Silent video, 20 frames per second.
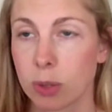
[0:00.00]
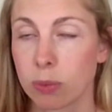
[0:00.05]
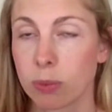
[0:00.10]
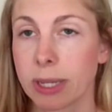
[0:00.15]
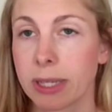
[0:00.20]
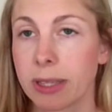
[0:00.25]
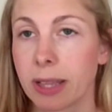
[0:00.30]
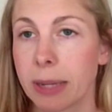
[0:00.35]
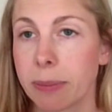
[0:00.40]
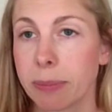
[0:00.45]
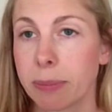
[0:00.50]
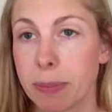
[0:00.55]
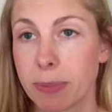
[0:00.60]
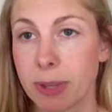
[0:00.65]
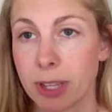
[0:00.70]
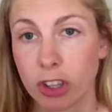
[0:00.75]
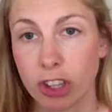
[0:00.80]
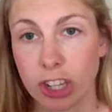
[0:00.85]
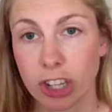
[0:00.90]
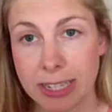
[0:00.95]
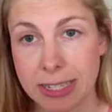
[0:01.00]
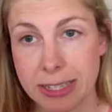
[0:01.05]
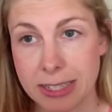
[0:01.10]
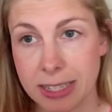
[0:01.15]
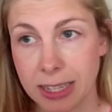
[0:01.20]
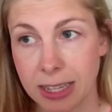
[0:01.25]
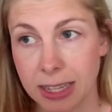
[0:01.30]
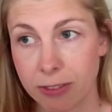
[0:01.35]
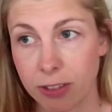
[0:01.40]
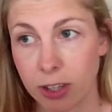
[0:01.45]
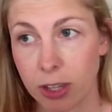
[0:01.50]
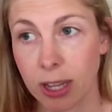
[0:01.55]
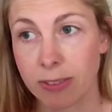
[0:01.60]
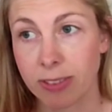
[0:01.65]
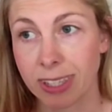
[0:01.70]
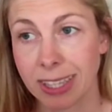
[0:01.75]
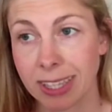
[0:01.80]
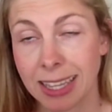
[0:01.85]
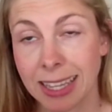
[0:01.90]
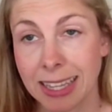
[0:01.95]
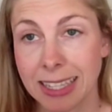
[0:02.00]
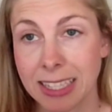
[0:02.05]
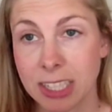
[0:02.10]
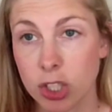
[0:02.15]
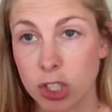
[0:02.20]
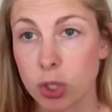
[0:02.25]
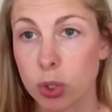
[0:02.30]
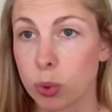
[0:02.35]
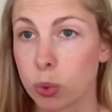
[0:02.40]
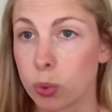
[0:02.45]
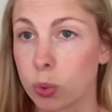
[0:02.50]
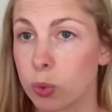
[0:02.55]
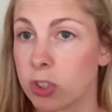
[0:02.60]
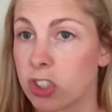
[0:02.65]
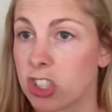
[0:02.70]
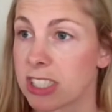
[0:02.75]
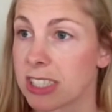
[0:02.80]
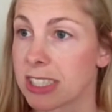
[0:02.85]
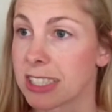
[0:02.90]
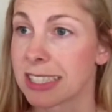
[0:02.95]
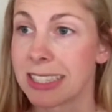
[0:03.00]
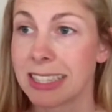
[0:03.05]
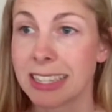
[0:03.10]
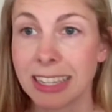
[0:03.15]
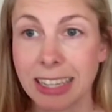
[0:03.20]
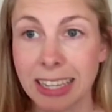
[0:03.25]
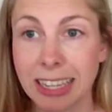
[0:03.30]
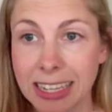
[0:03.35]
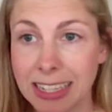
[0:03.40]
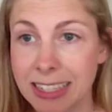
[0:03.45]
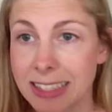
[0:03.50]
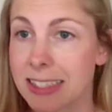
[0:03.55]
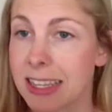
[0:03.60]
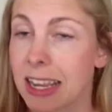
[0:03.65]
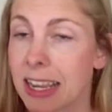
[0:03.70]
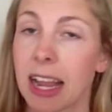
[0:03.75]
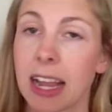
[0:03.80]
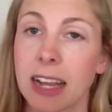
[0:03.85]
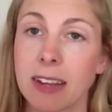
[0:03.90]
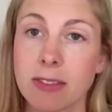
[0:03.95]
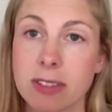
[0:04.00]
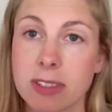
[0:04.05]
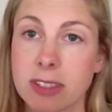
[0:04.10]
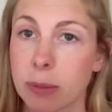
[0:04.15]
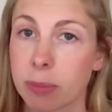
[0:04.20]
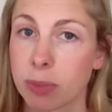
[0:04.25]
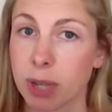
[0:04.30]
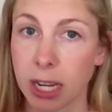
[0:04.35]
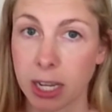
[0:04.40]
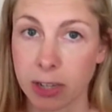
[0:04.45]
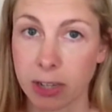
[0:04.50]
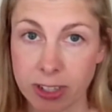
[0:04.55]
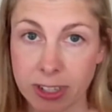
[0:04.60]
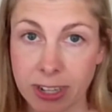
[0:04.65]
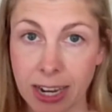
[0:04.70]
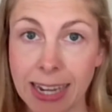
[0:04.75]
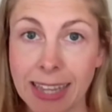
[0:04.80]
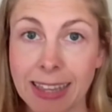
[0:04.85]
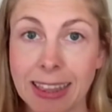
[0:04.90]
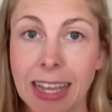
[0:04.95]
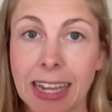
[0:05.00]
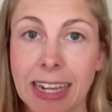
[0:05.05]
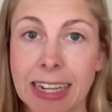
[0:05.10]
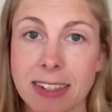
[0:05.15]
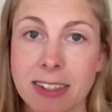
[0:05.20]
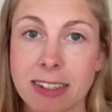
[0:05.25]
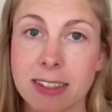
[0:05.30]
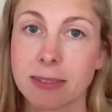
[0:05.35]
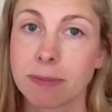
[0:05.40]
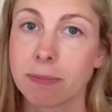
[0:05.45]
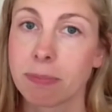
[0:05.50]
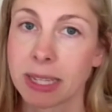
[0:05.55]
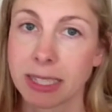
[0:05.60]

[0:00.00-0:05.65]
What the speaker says: So a red light might be a good idea if you have a kid who just needs to have some kind of a night light.